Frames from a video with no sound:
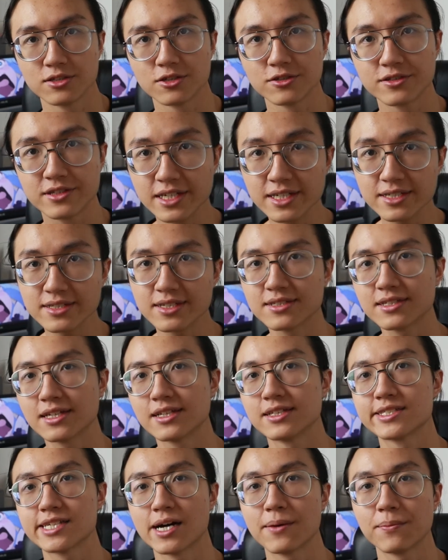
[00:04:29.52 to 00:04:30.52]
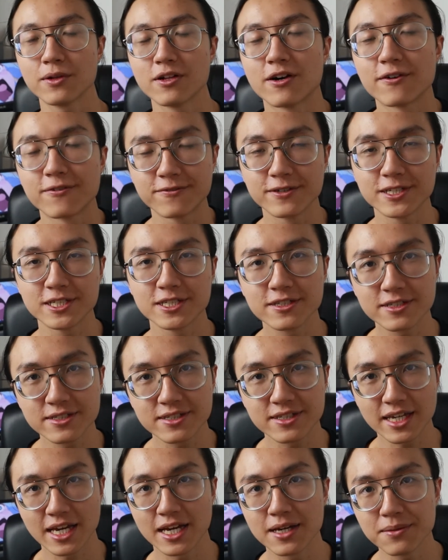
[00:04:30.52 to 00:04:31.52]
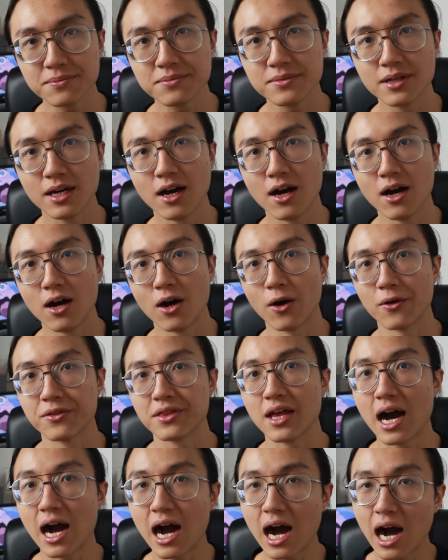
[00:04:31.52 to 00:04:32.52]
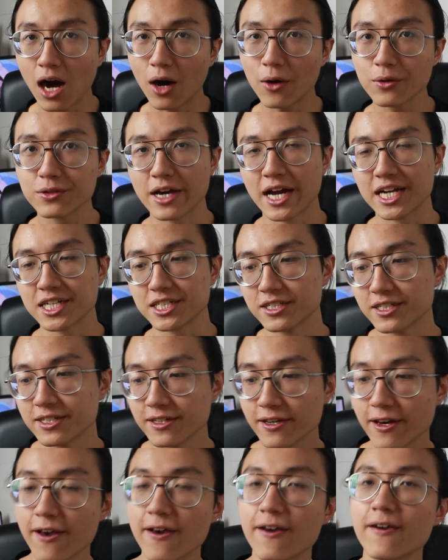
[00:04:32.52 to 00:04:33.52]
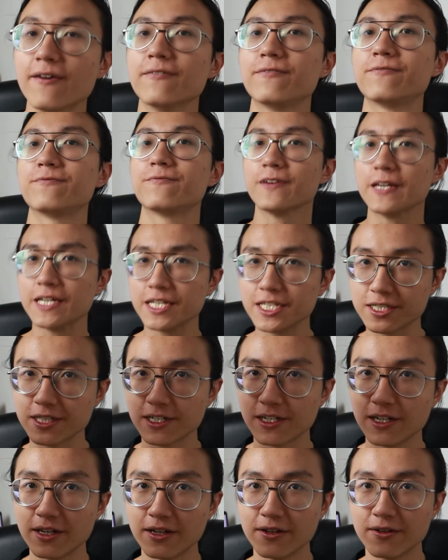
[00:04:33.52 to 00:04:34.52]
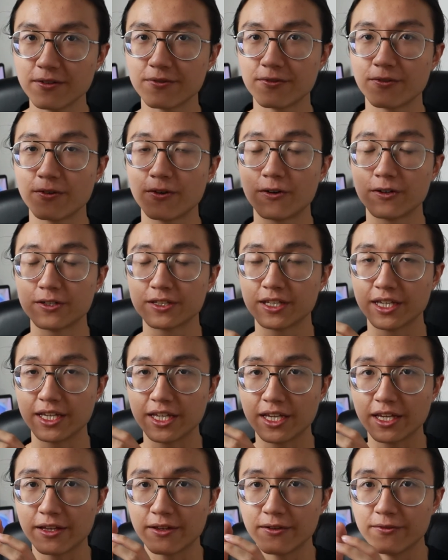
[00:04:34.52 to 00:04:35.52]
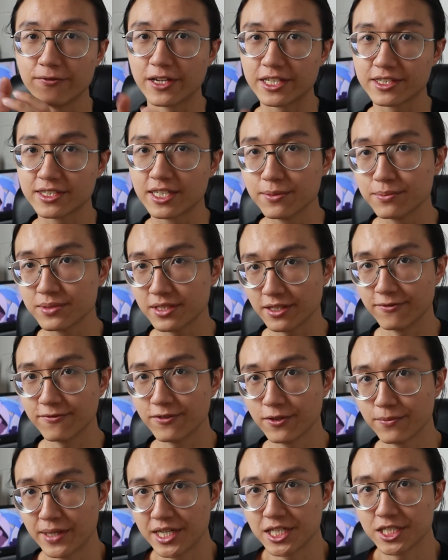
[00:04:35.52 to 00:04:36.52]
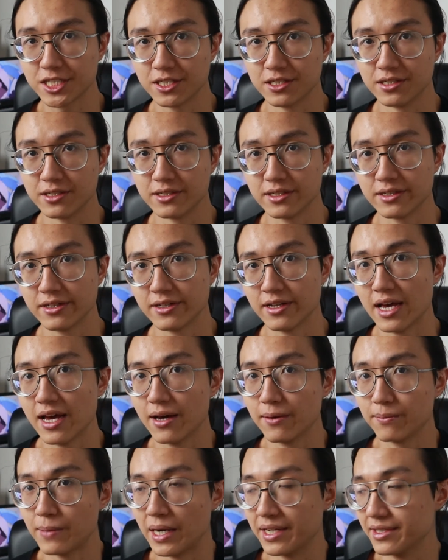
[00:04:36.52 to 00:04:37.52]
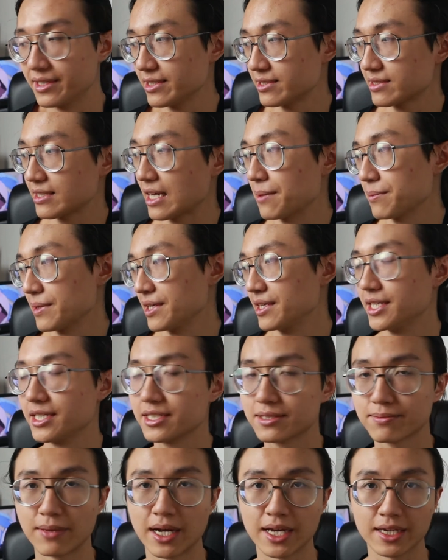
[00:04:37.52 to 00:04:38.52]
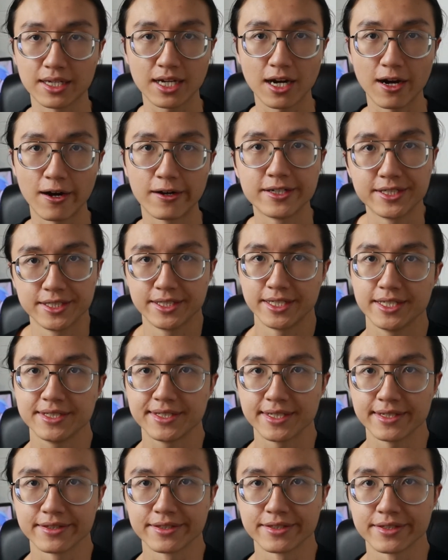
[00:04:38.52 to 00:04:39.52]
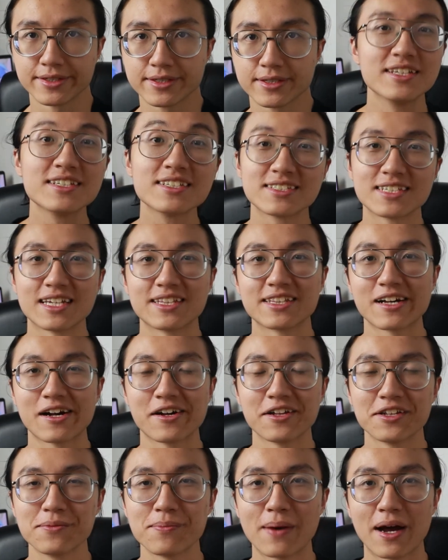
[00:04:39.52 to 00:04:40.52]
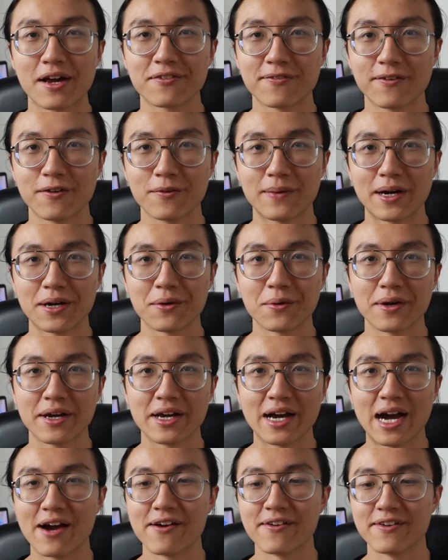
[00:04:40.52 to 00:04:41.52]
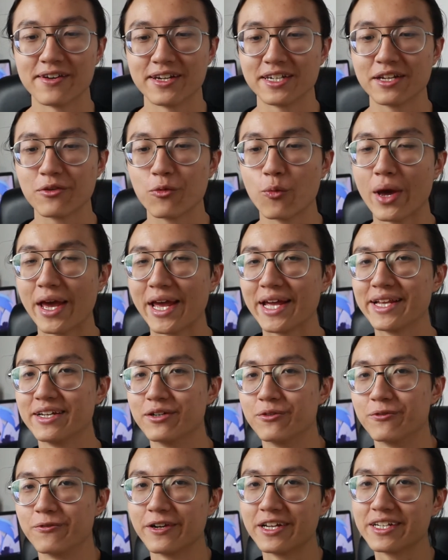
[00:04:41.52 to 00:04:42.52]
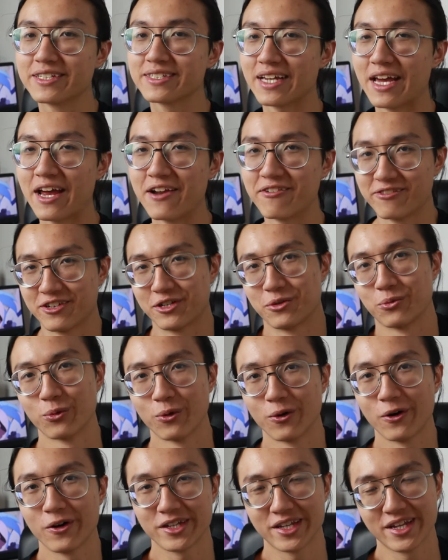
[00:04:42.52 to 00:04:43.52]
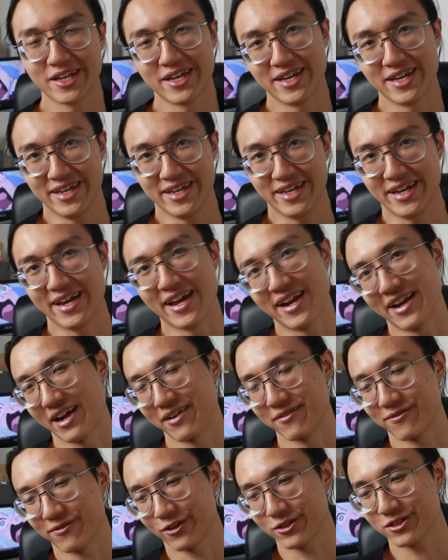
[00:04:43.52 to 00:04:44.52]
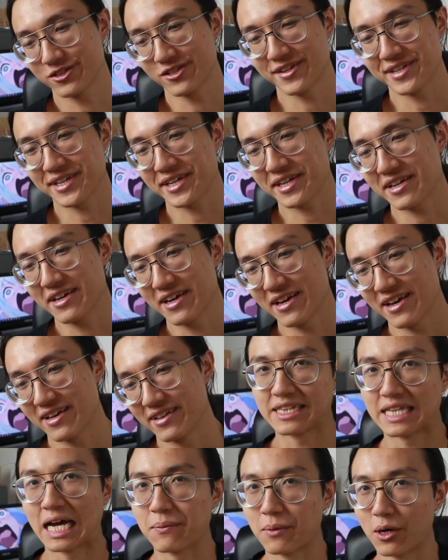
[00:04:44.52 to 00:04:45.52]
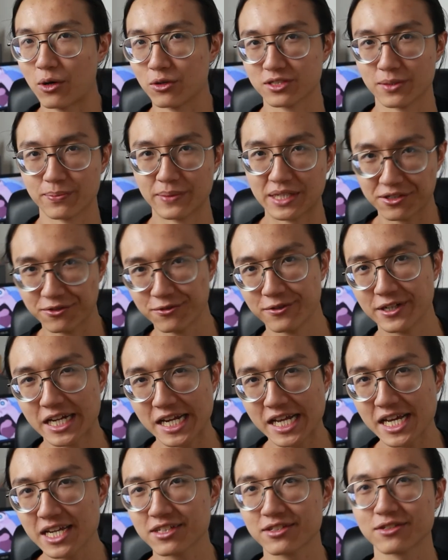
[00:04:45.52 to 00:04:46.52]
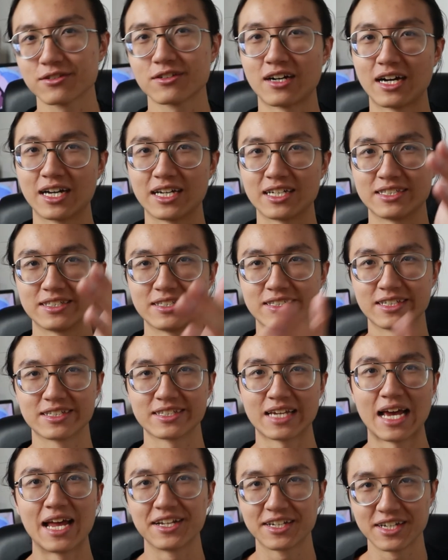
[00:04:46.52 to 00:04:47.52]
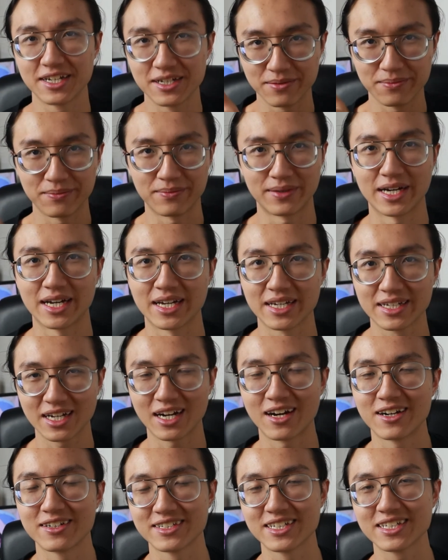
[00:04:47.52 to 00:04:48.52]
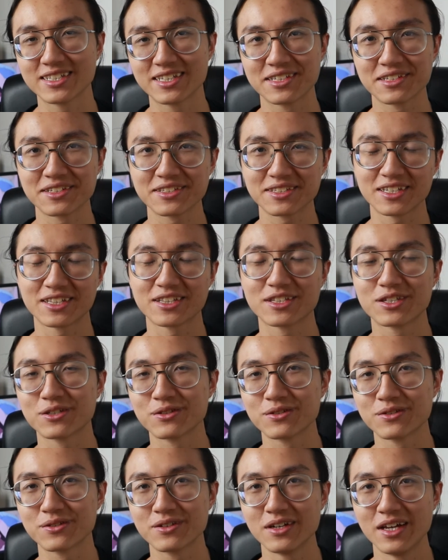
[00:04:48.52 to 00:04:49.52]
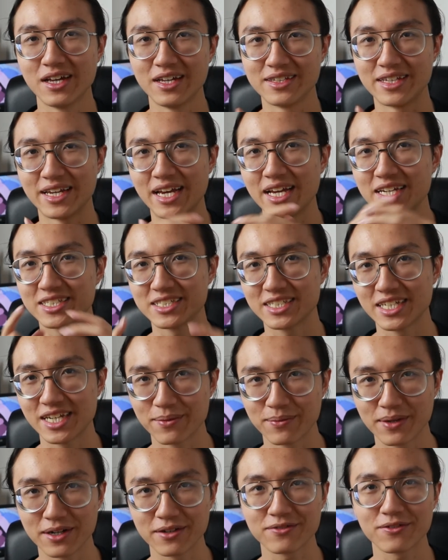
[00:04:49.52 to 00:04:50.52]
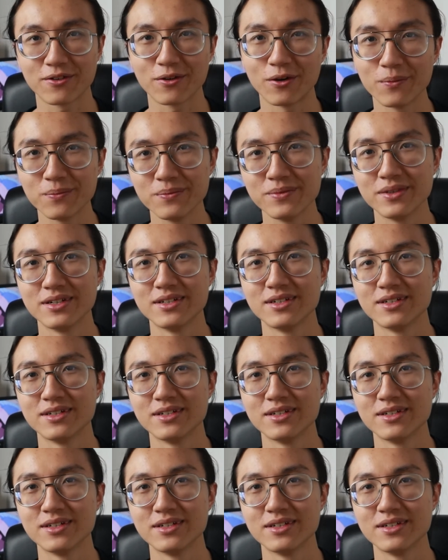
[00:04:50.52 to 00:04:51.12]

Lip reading: So this is an example of phishing scam on how you actually phish for the victim's information. But this time it is my card details. This is entirely my fault, by the way. I already weighed the risk and reward, and unfortunately at that time I was a bit greedy, so I just entered my card details into the HTML form.